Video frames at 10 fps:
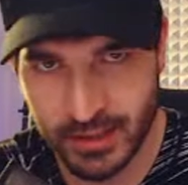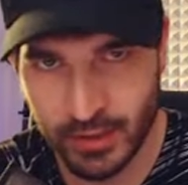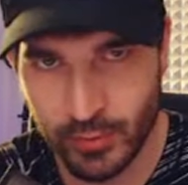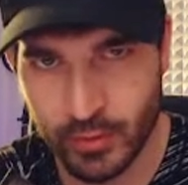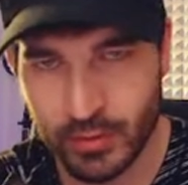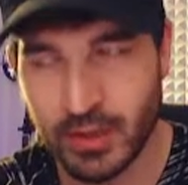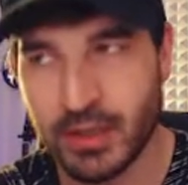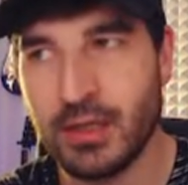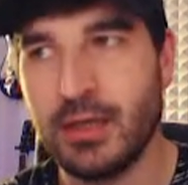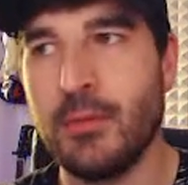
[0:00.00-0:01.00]
0,
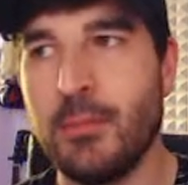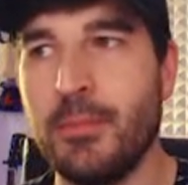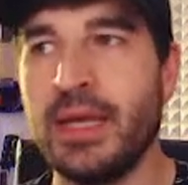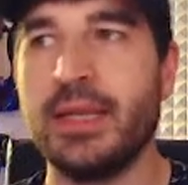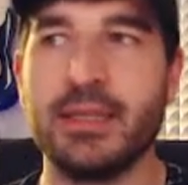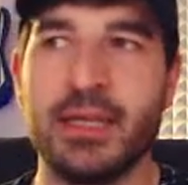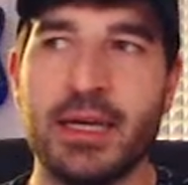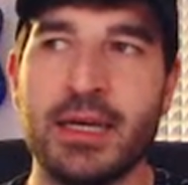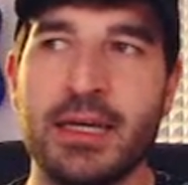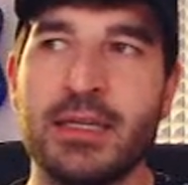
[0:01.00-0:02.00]
meaning
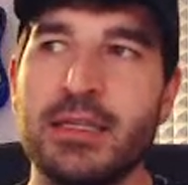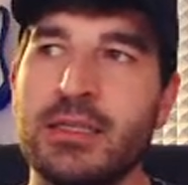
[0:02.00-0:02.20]
that